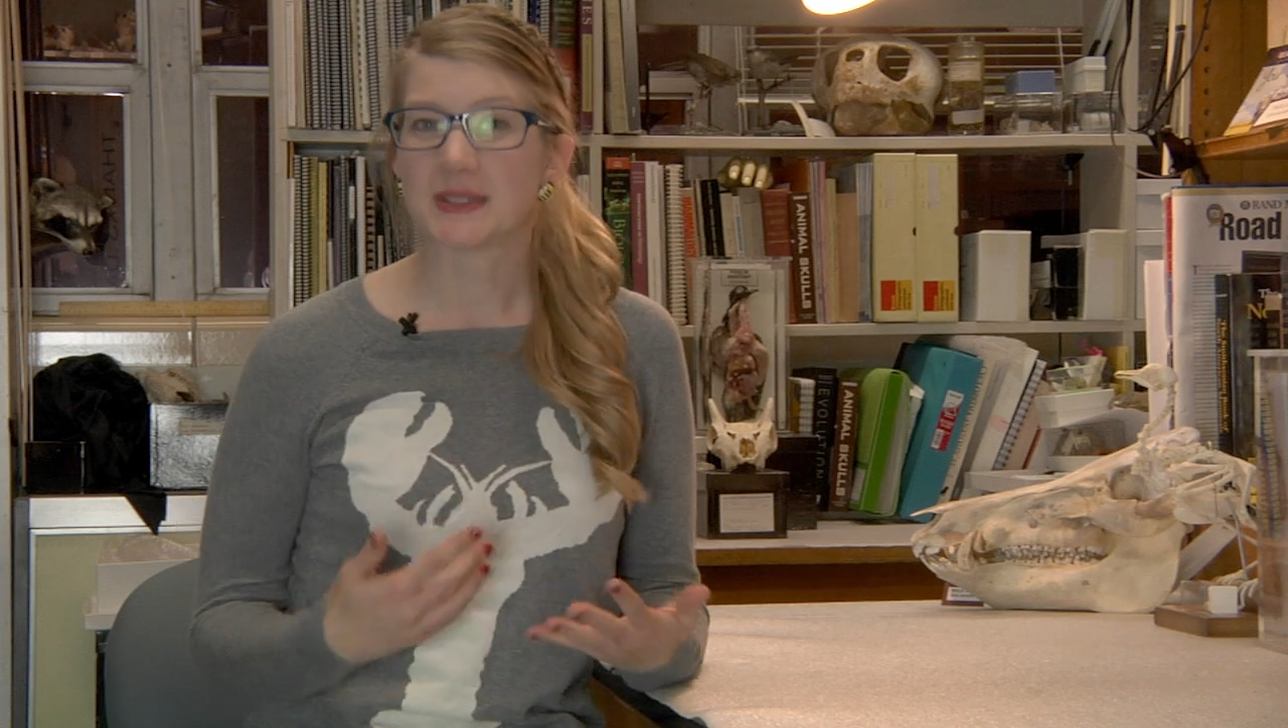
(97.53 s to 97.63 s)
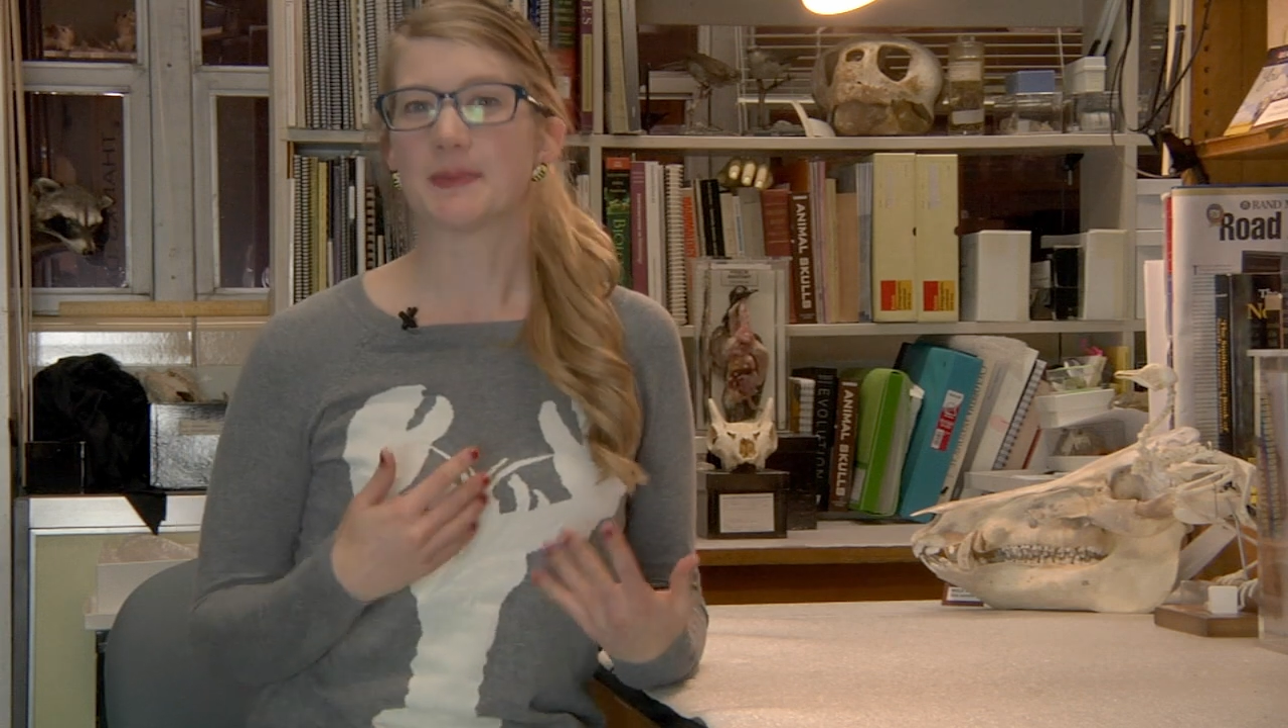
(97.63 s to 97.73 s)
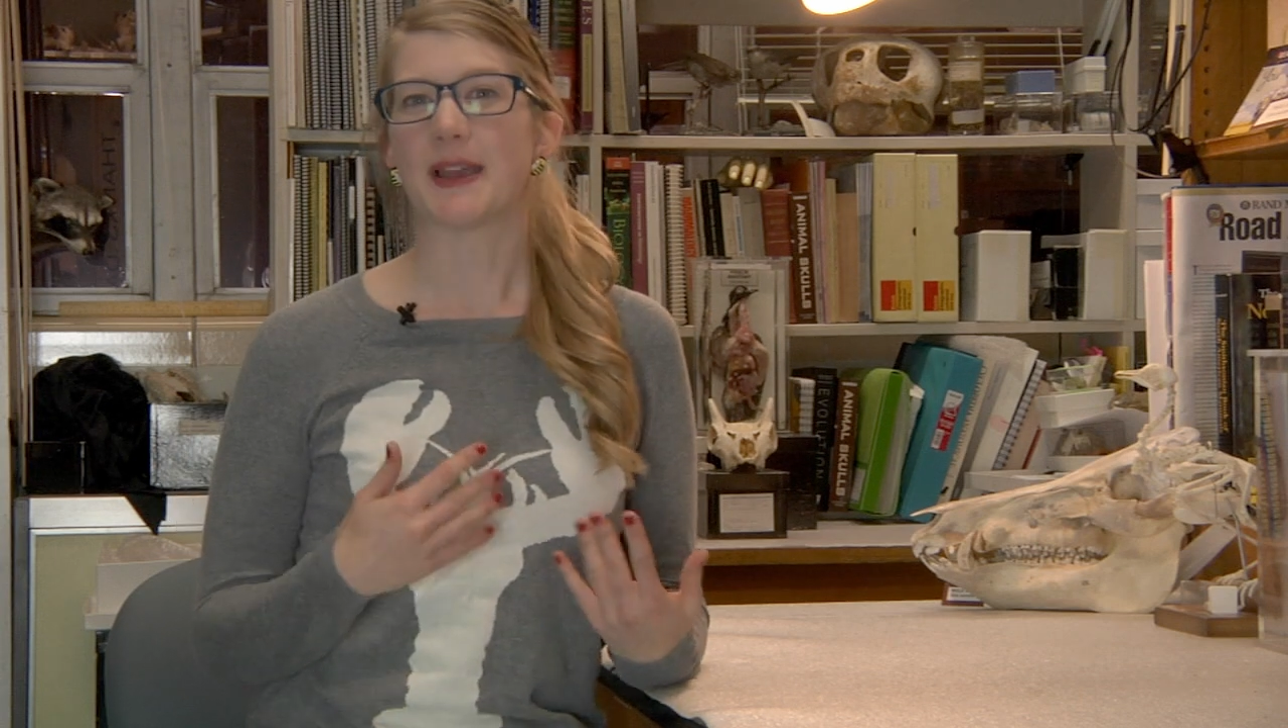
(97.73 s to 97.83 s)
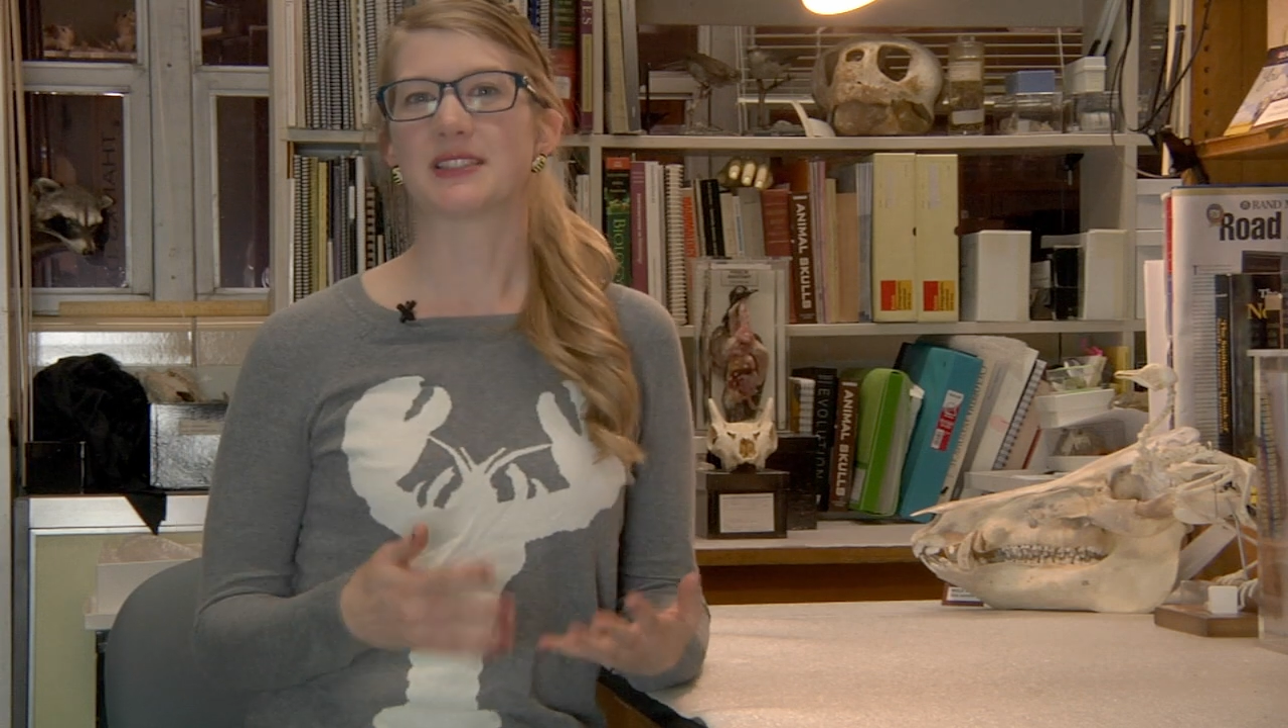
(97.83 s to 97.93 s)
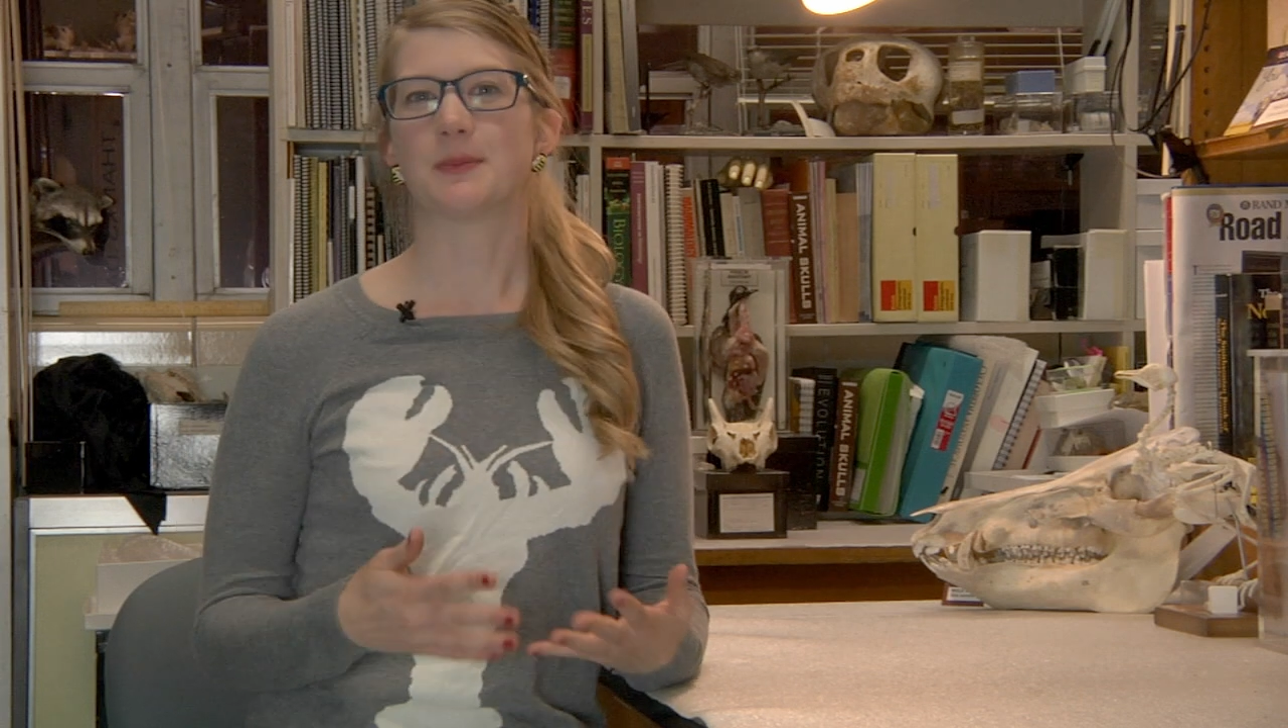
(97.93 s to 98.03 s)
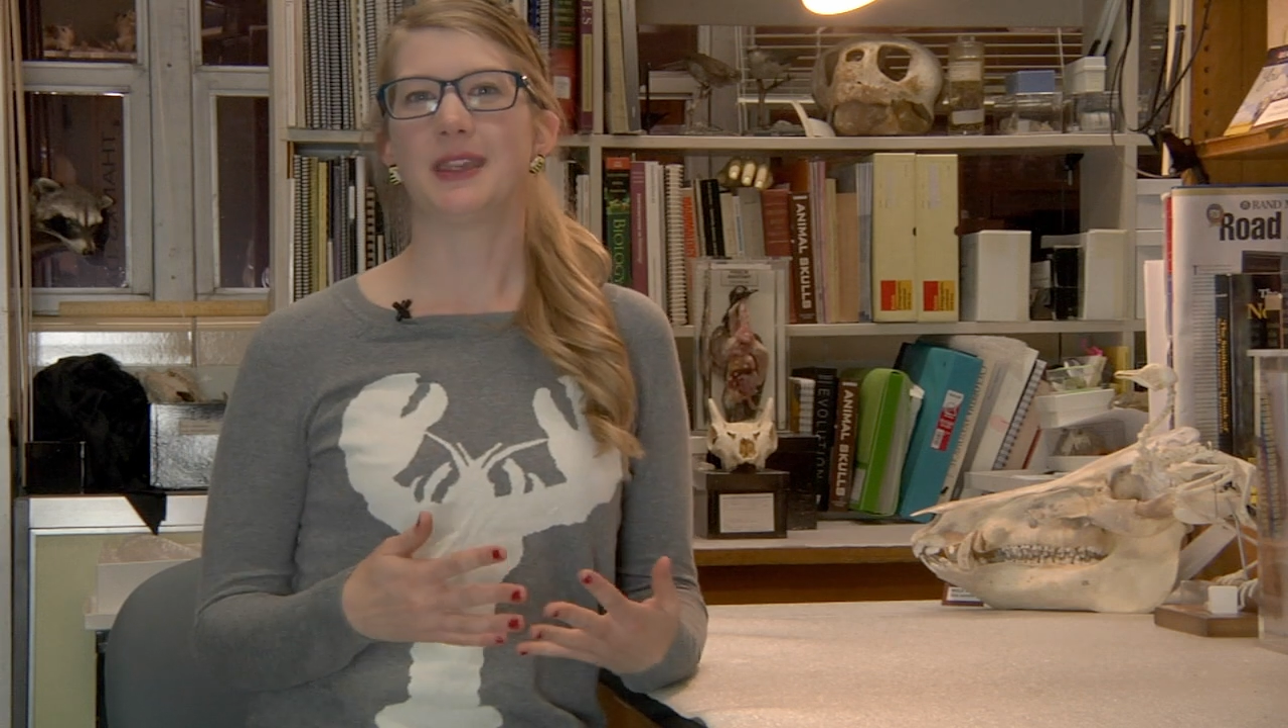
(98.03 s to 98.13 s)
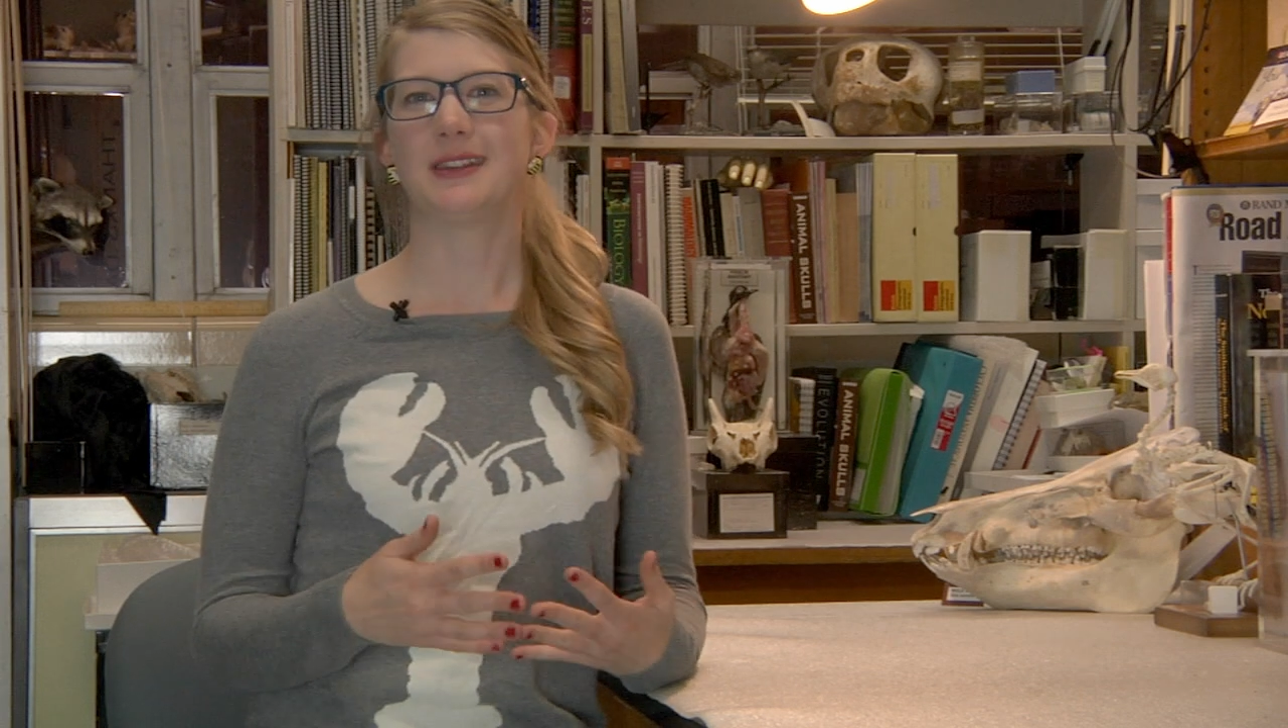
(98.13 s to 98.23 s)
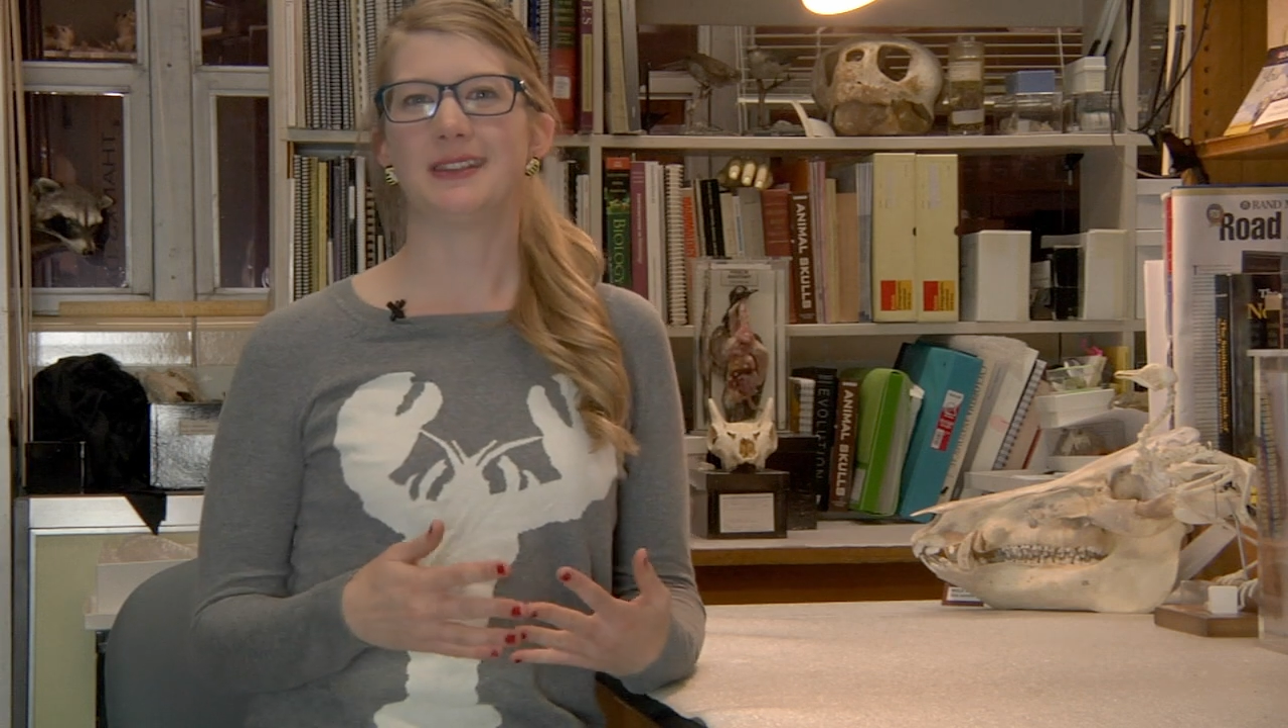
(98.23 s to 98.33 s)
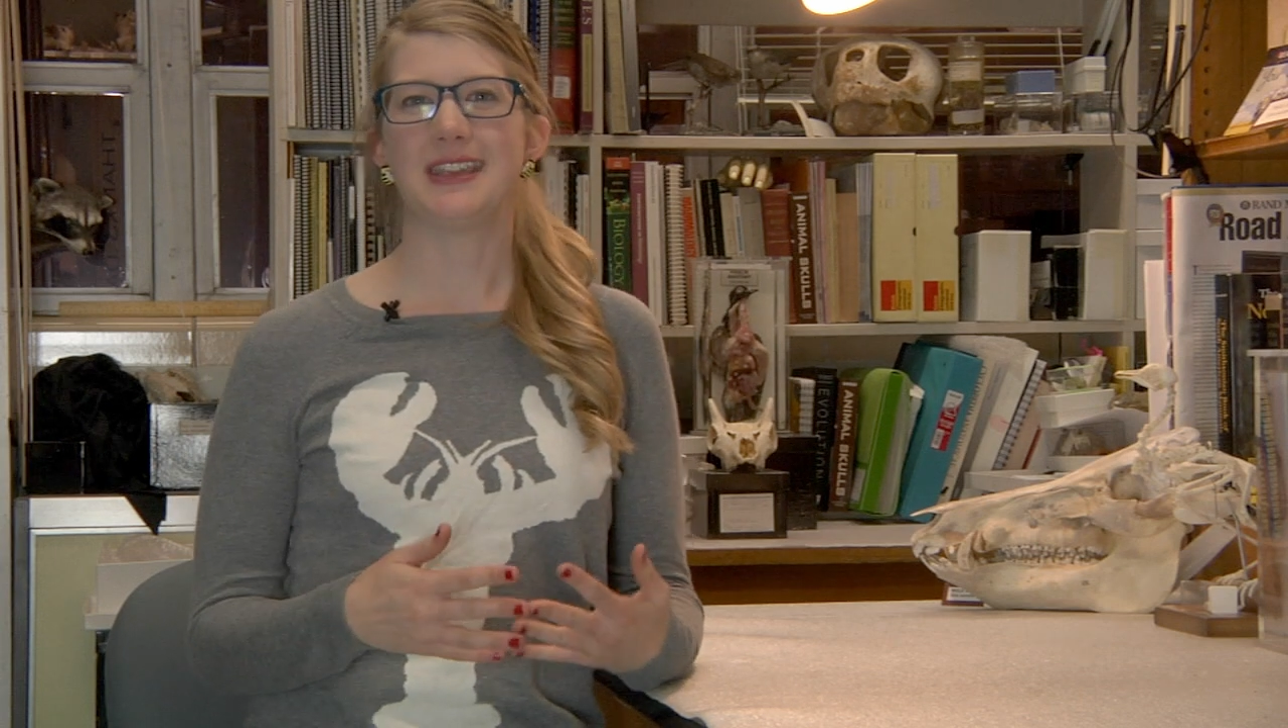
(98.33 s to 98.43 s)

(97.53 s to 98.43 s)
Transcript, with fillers: specimen,